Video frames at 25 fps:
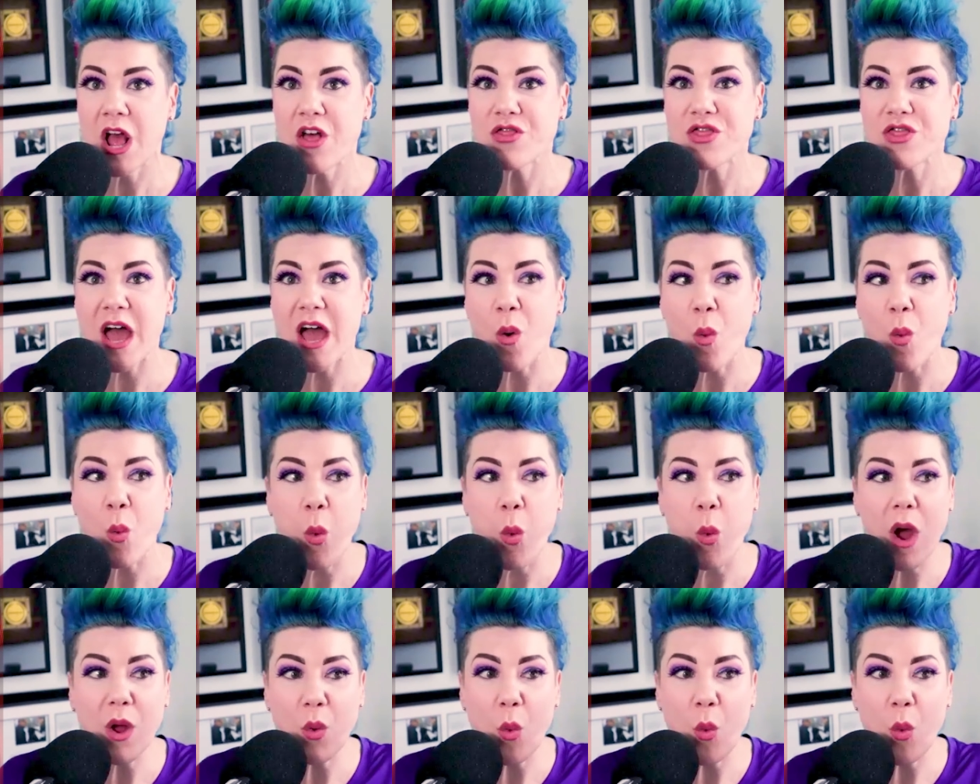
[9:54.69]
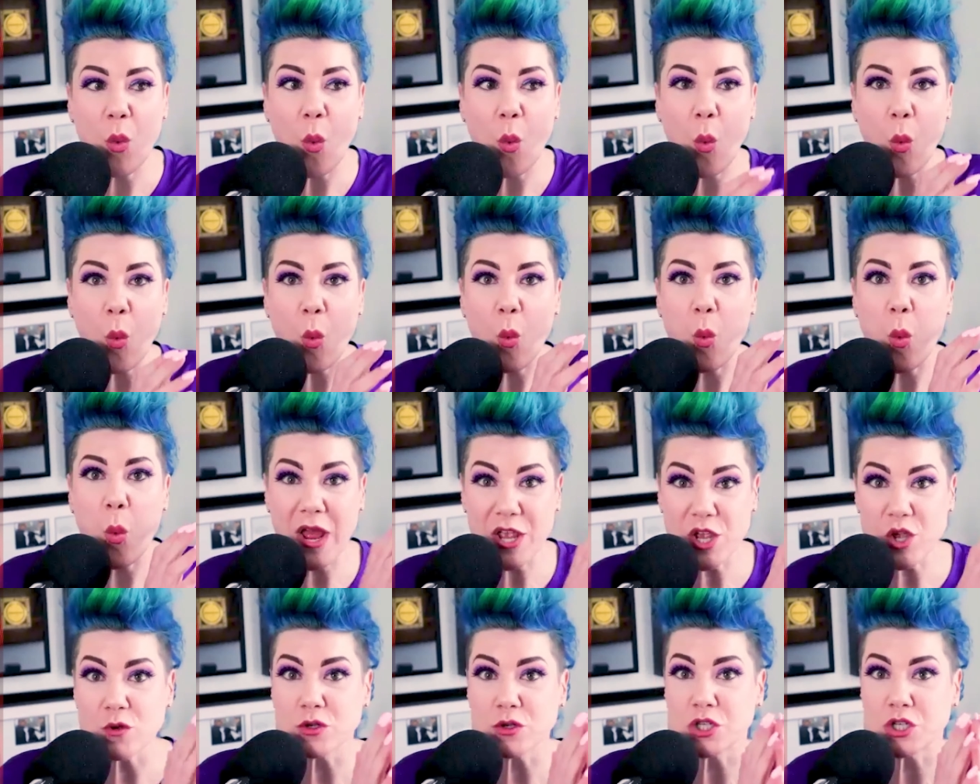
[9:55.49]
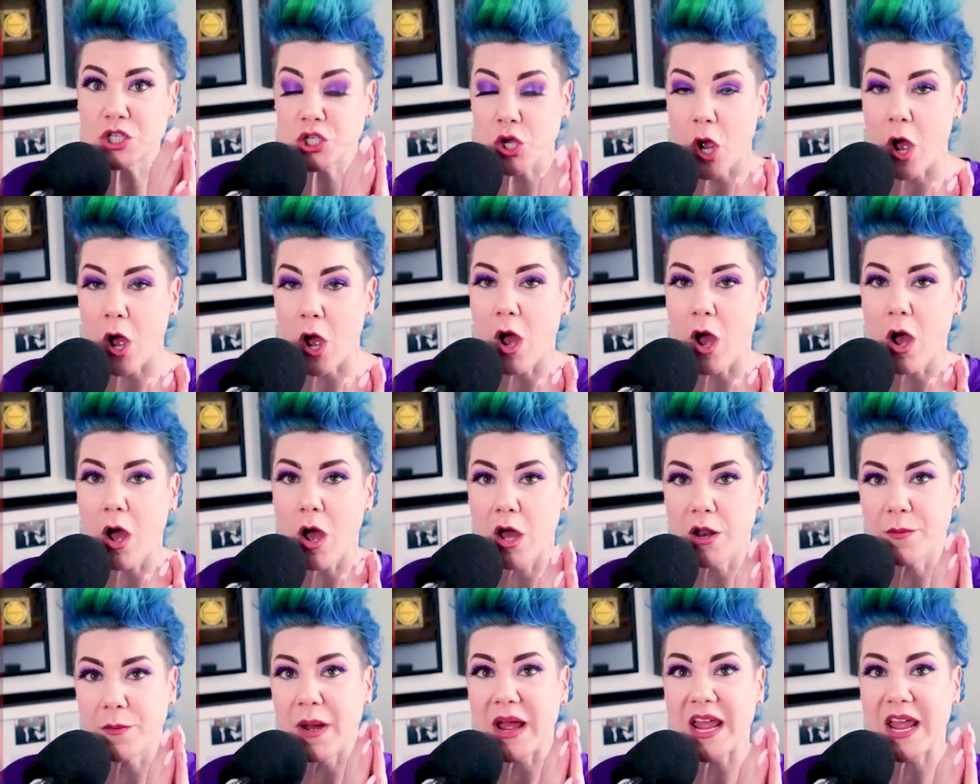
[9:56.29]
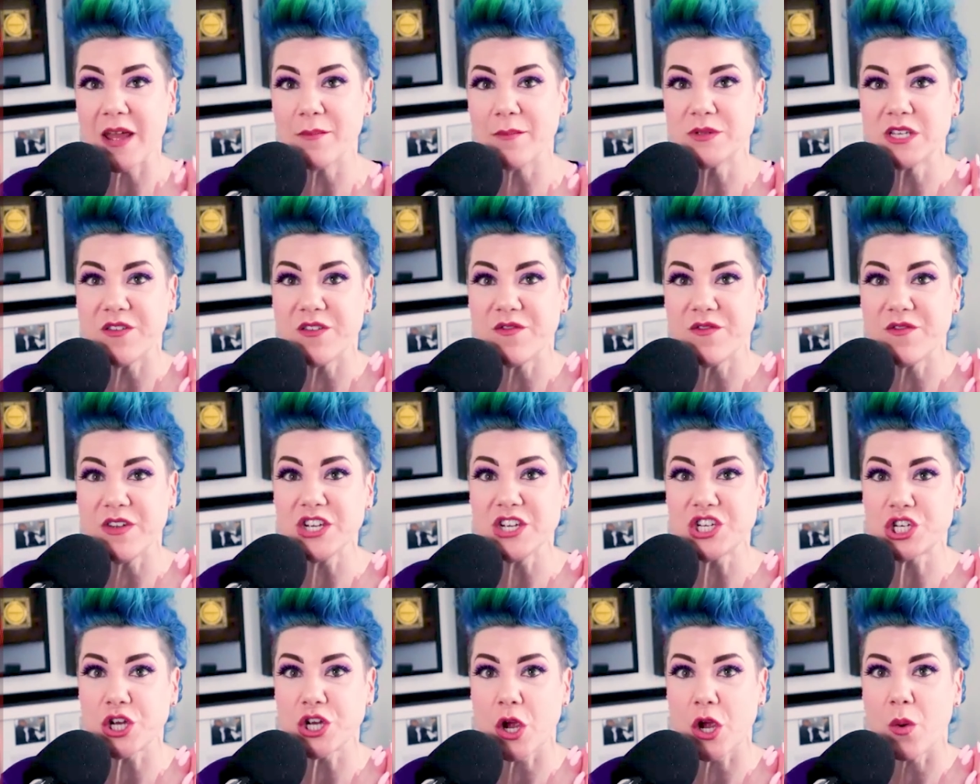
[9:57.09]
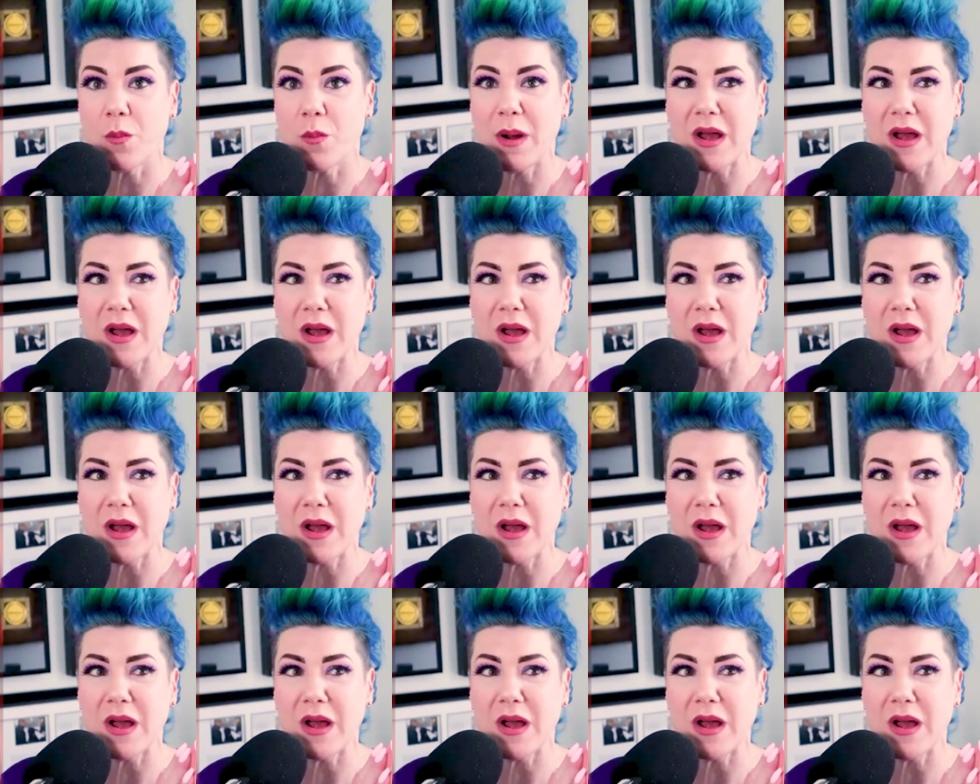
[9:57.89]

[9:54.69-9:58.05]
that what what you saw on my MTV show,